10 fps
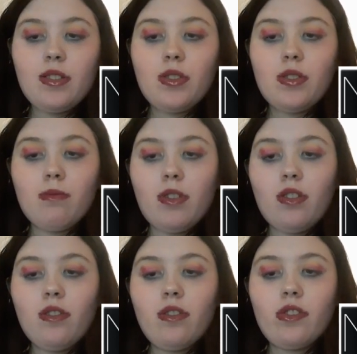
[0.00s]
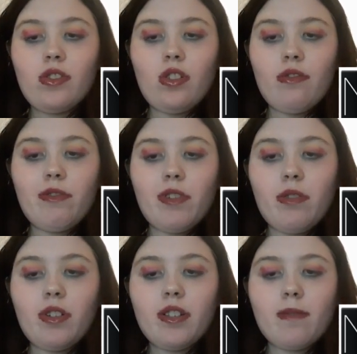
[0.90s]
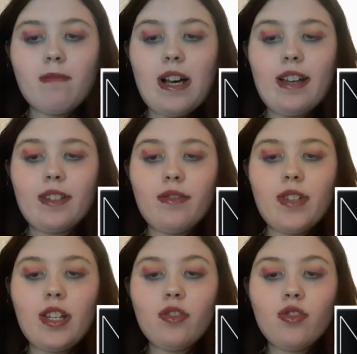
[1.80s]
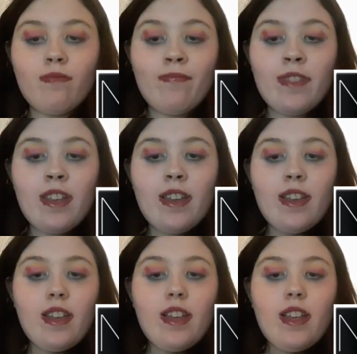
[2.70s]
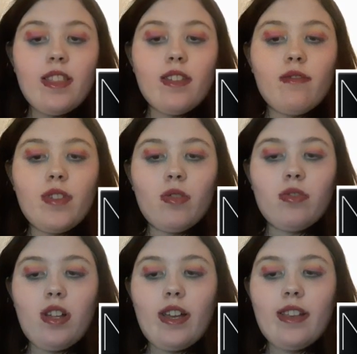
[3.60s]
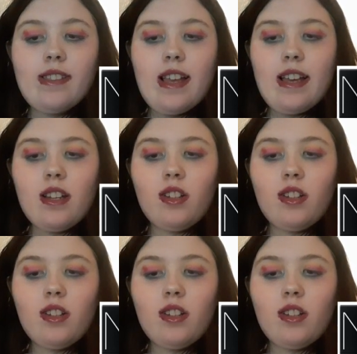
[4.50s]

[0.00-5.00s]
Smooth, soft focus, matte finish that feels light as air.